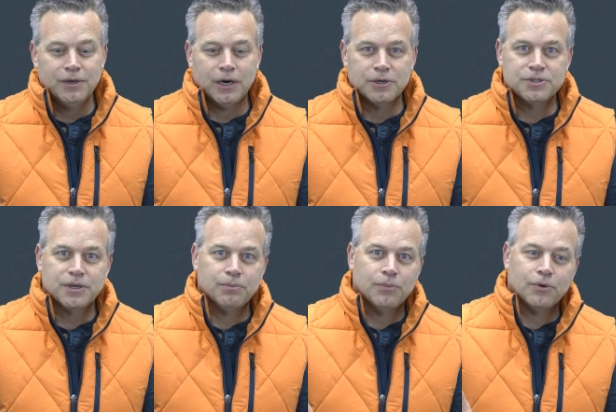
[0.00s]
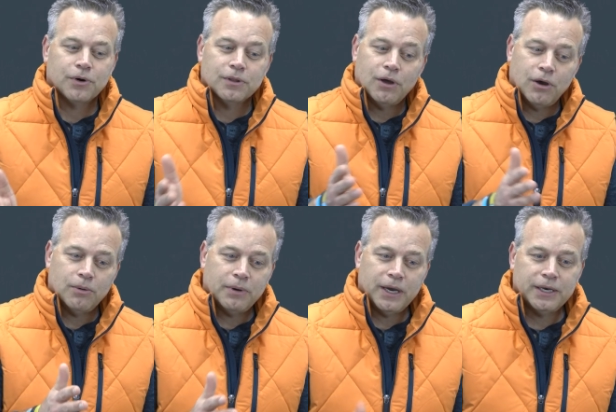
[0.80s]
Are some more
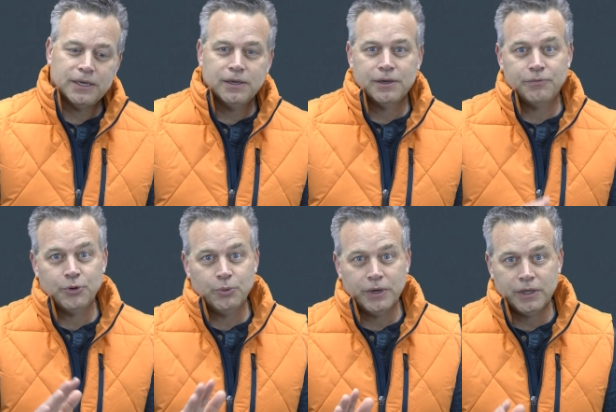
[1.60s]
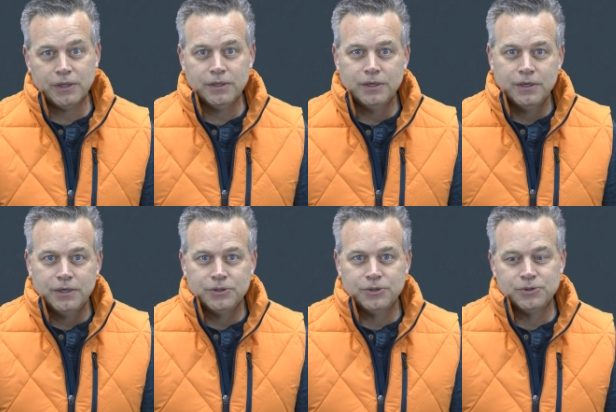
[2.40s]
law-abiding, if you will?
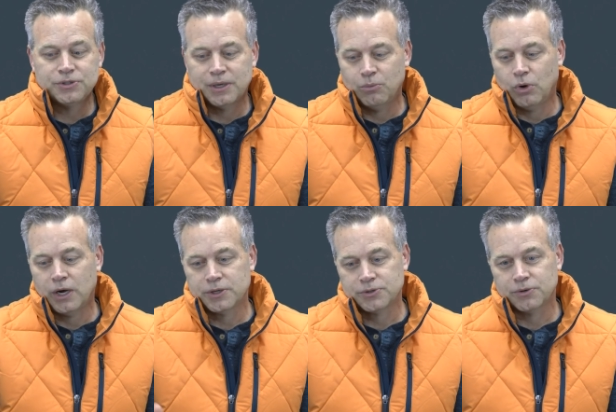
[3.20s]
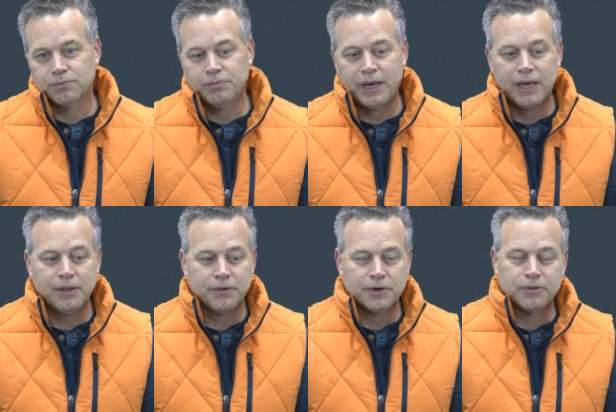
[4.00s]
Do some walk a certain
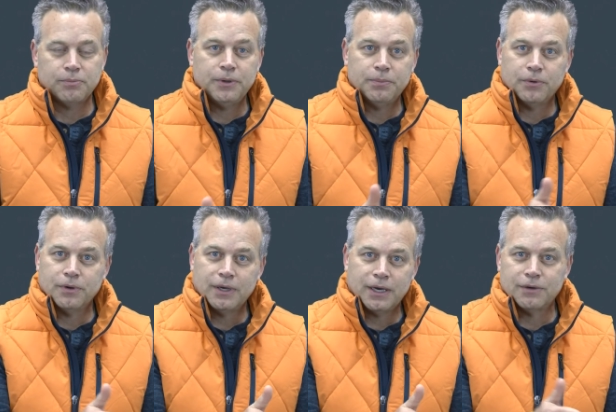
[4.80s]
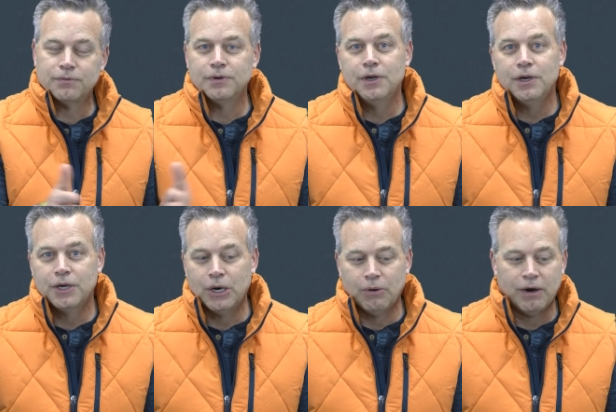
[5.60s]
path and other people kind of
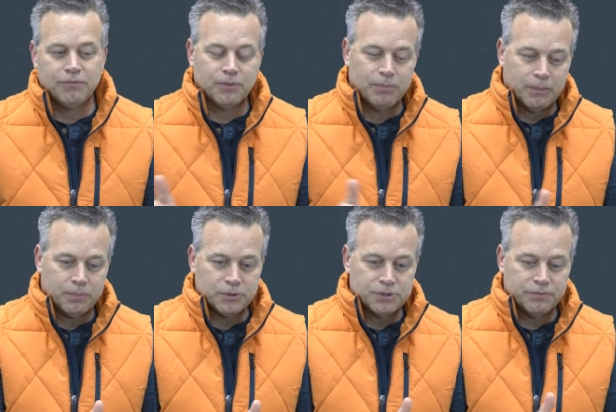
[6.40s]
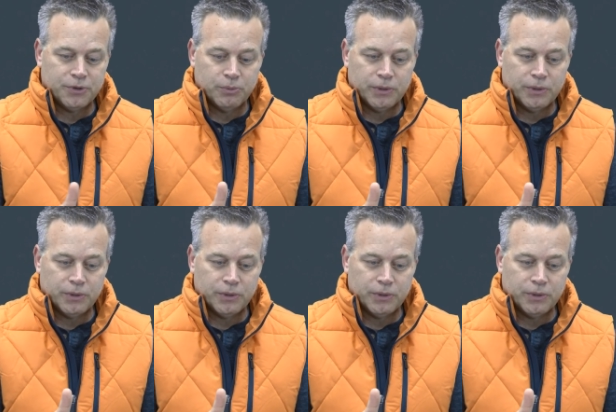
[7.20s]
go off the bumpers, if you